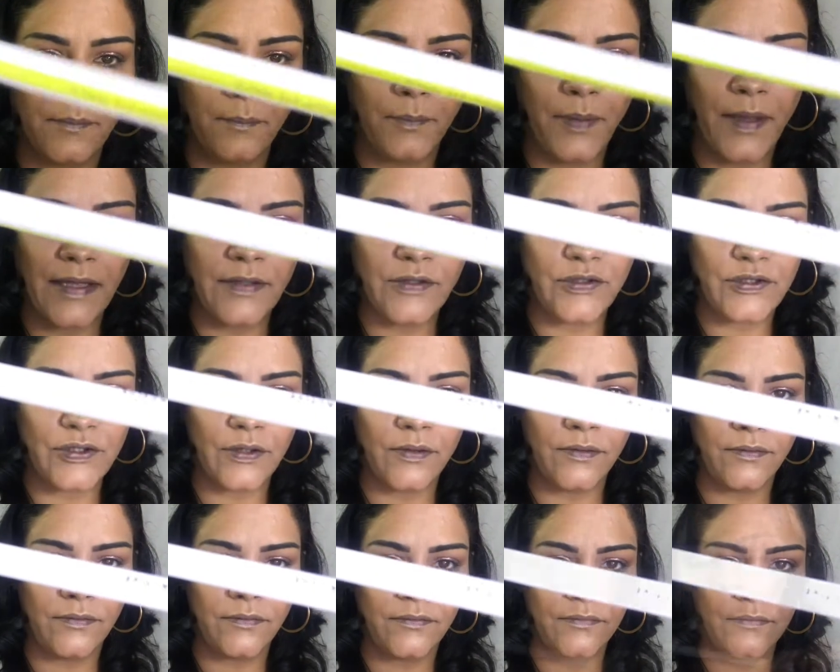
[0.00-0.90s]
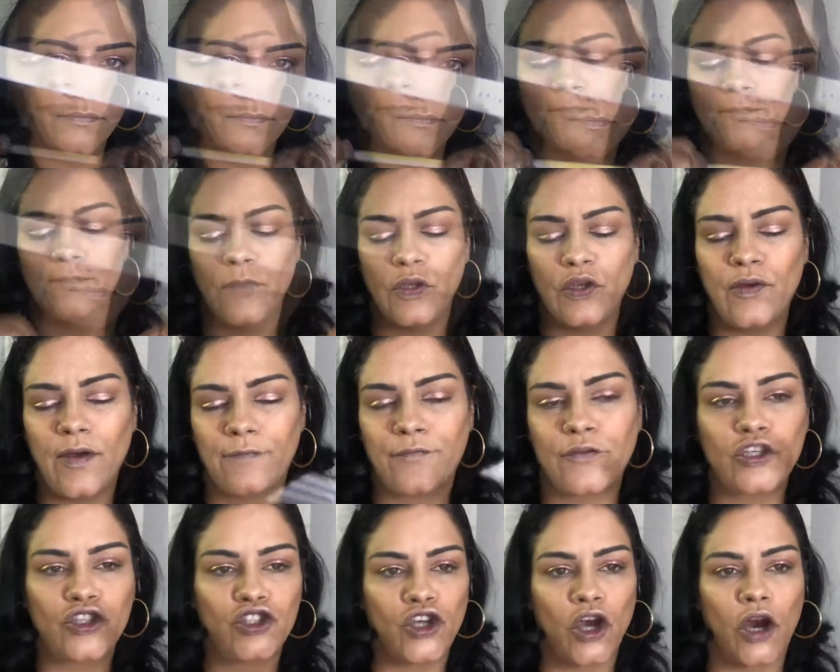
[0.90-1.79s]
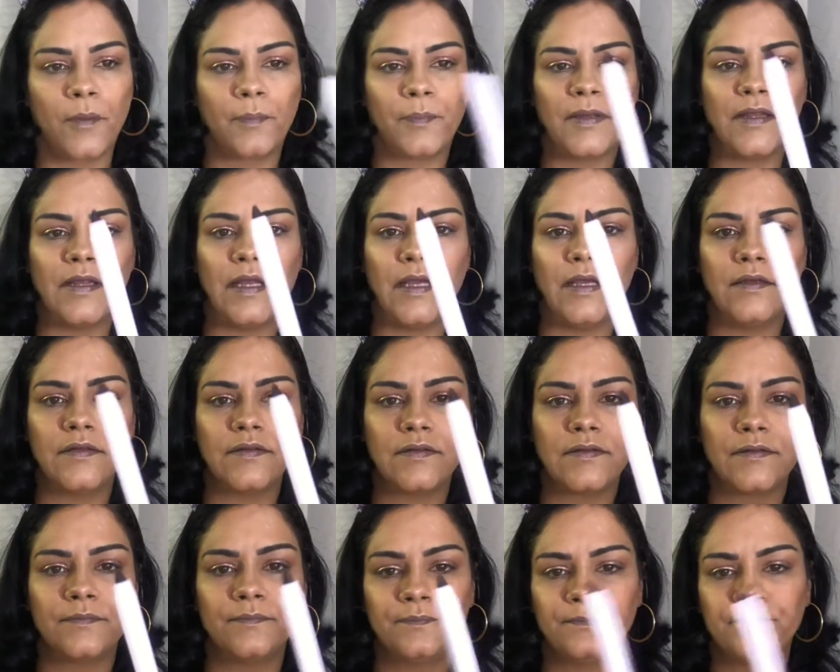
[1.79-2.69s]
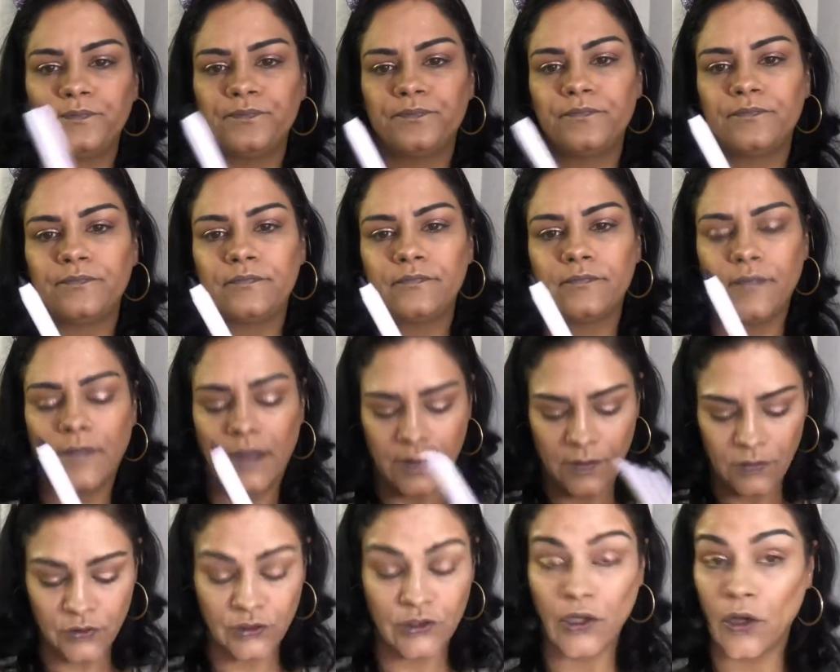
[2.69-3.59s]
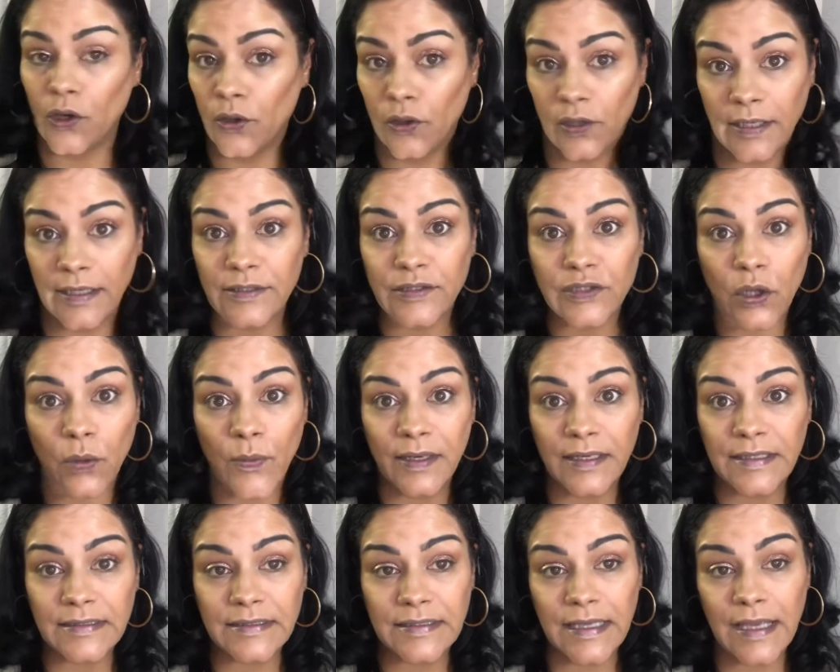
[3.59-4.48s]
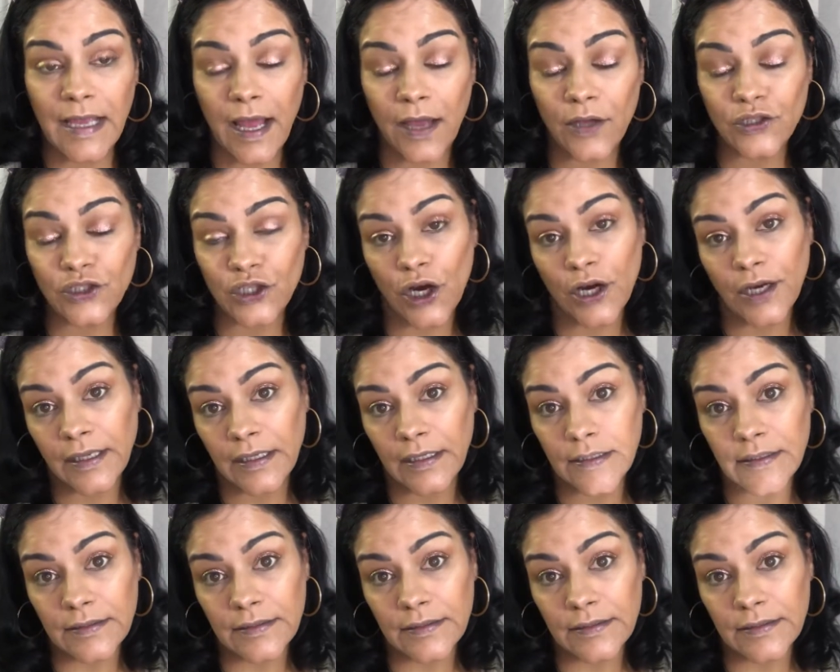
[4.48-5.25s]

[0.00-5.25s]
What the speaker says: pencil. You have to sharpen these. So let's go in and see how dark it